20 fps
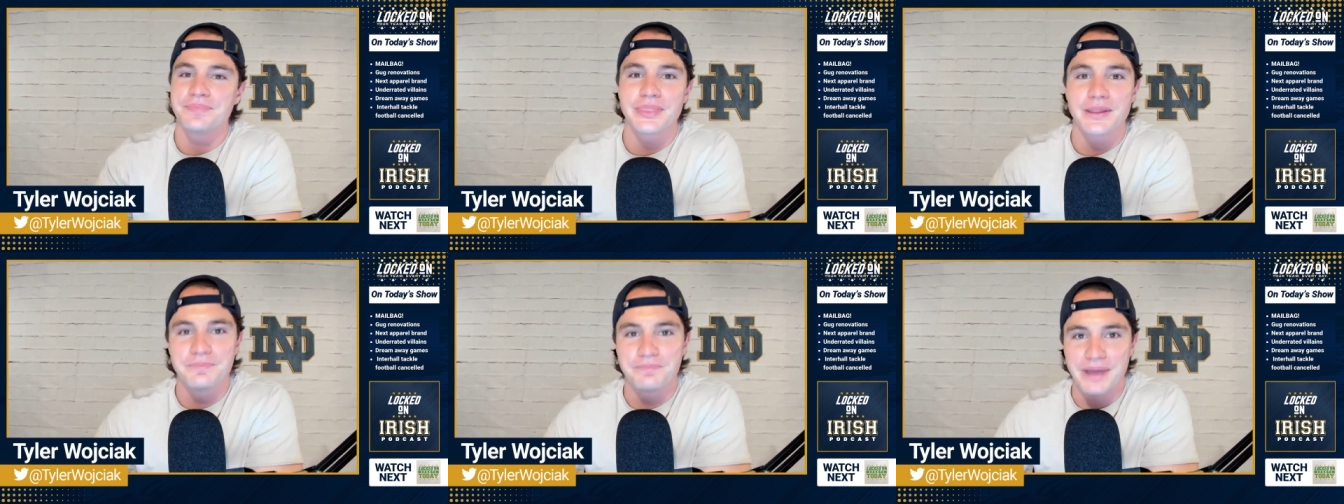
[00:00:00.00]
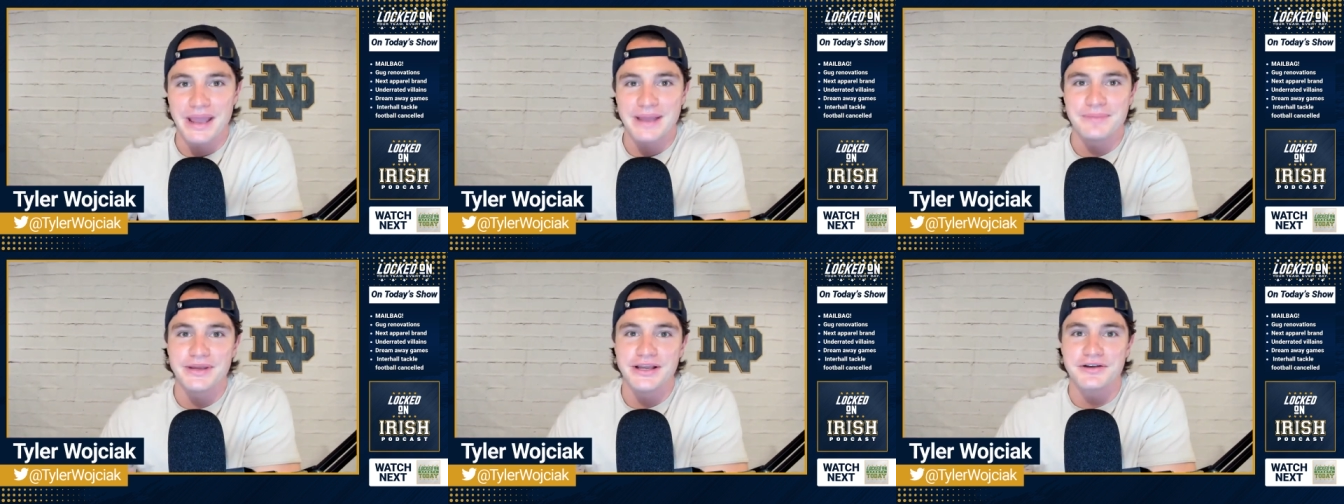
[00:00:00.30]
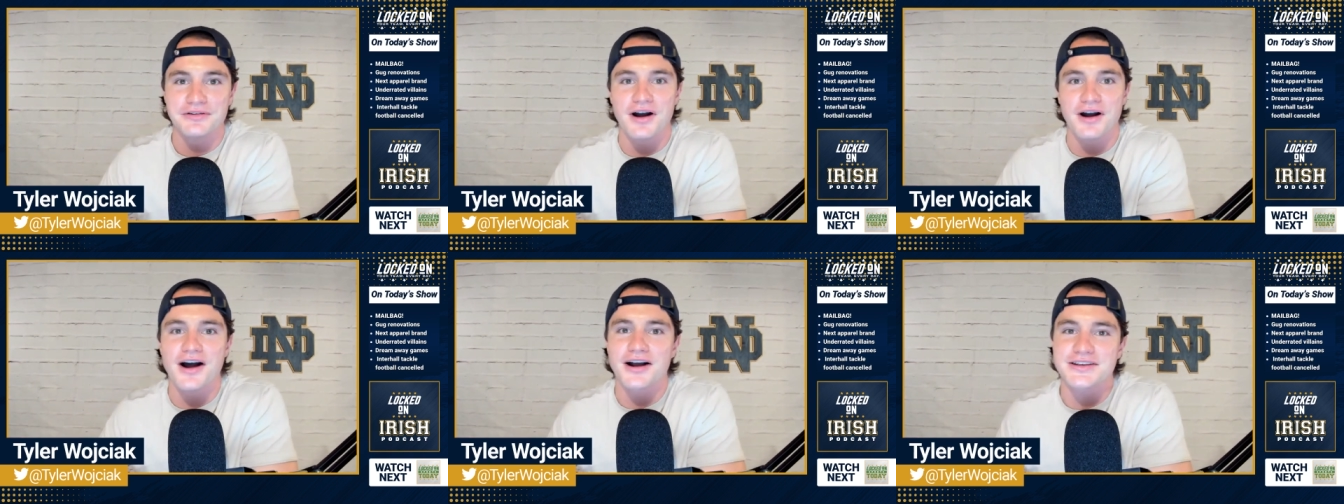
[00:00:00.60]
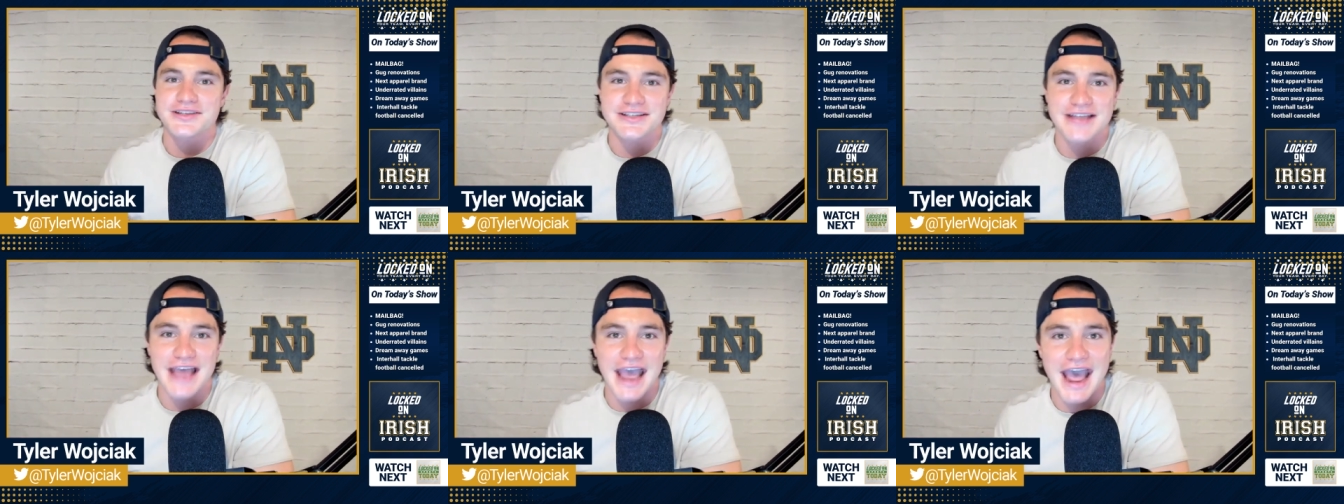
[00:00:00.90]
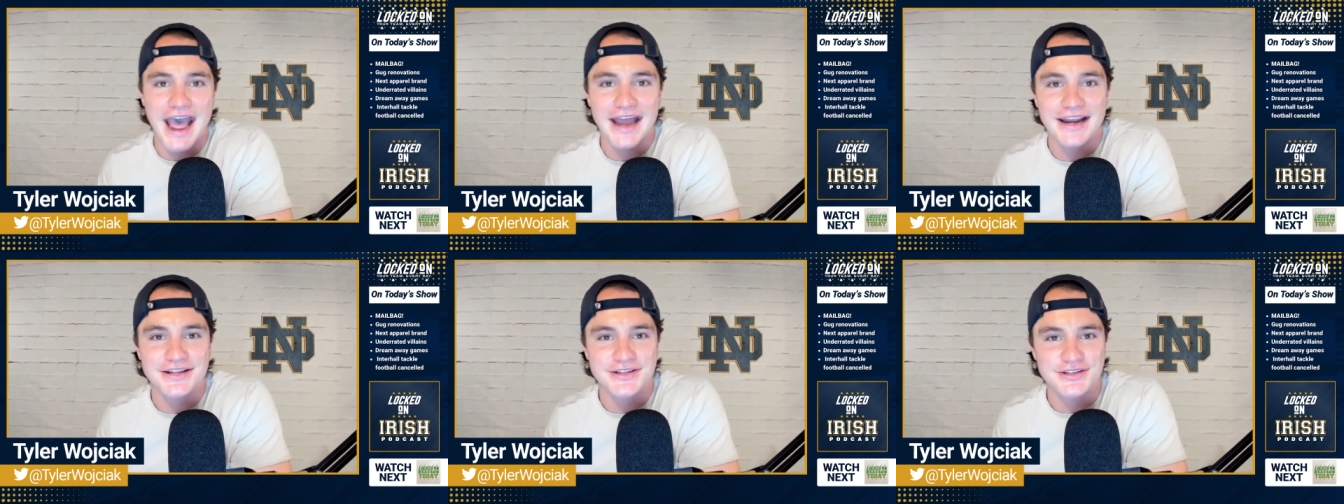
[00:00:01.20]
baby Gronk's
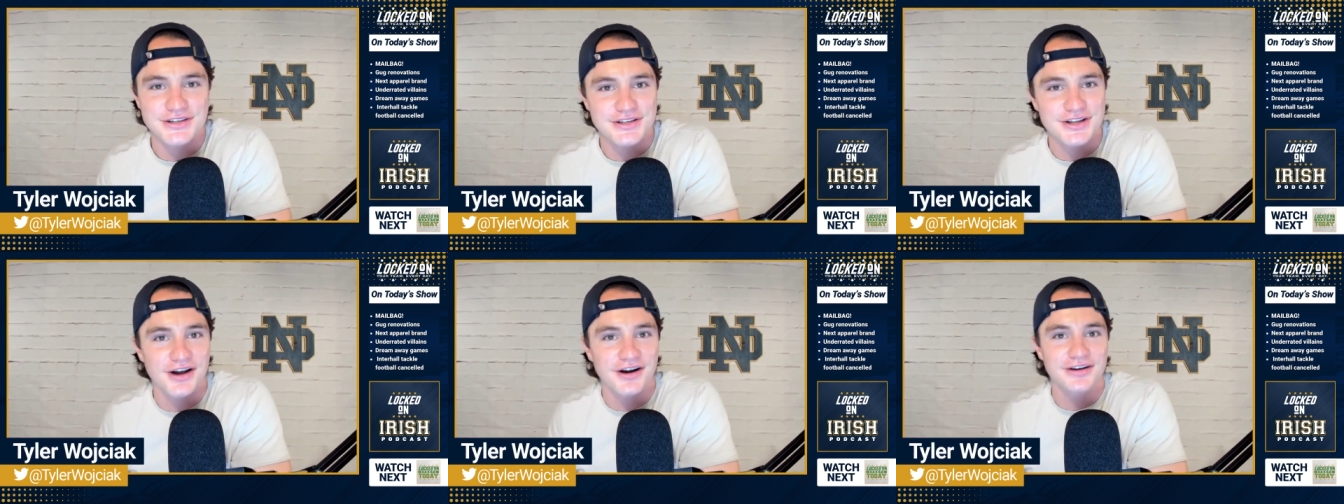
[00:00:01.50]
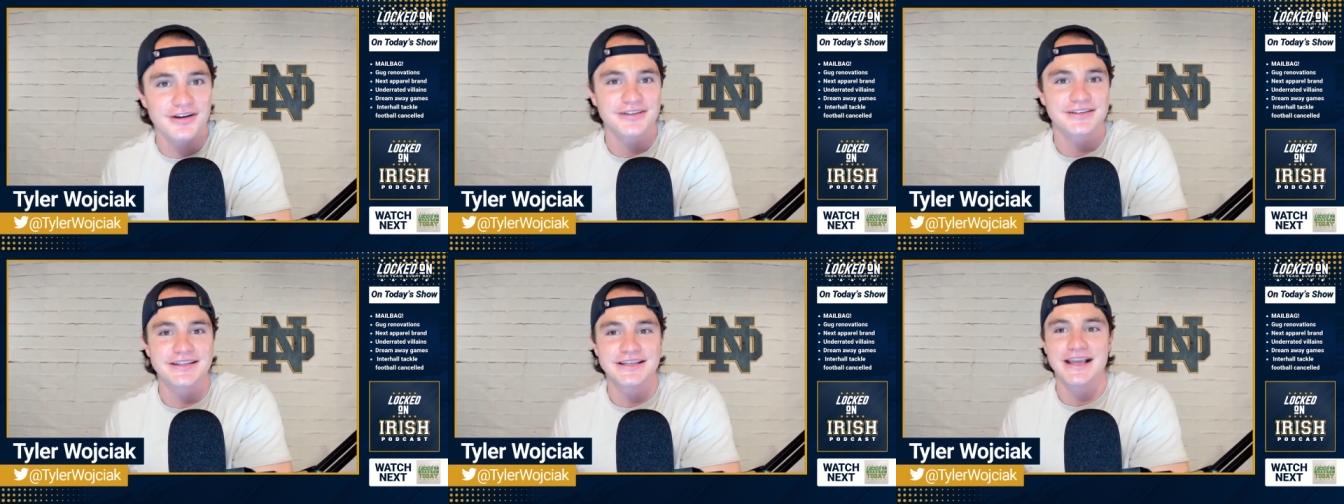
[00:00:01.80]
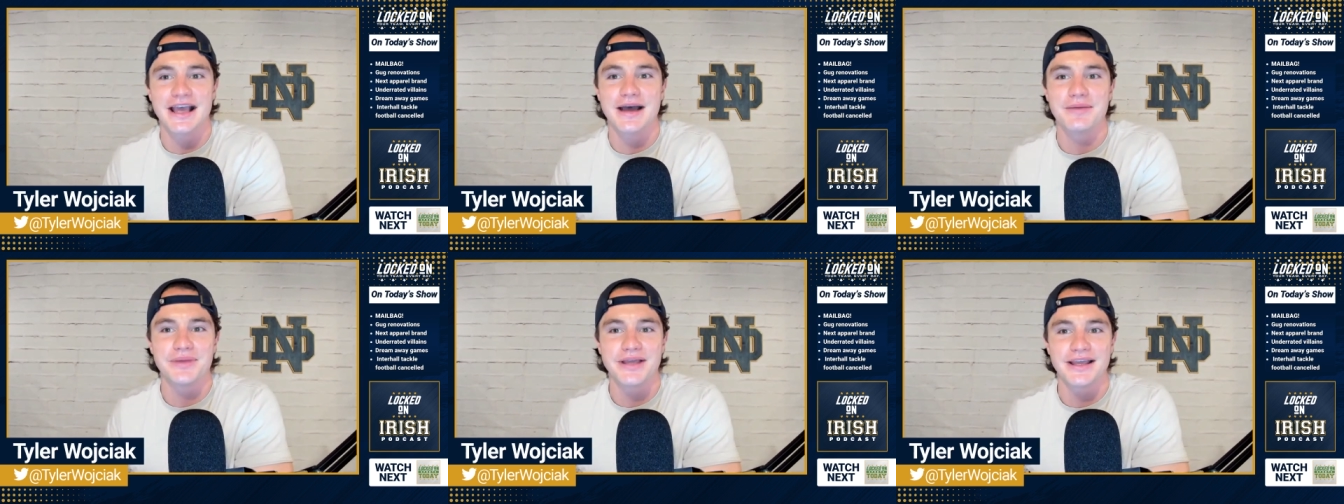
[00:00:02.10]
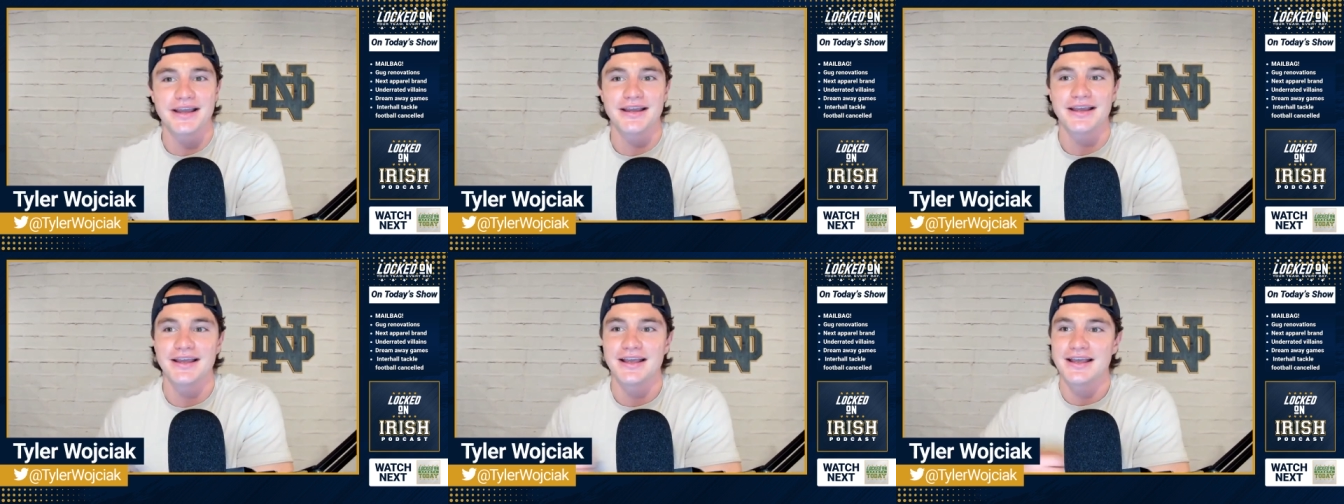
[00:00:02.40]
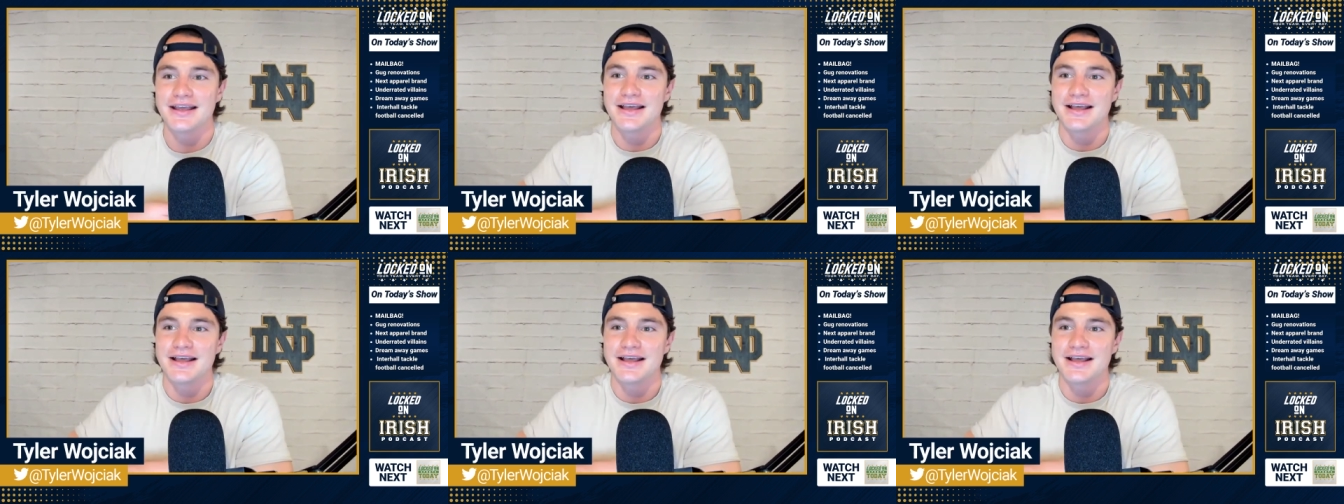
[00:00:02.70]
dad and start DMing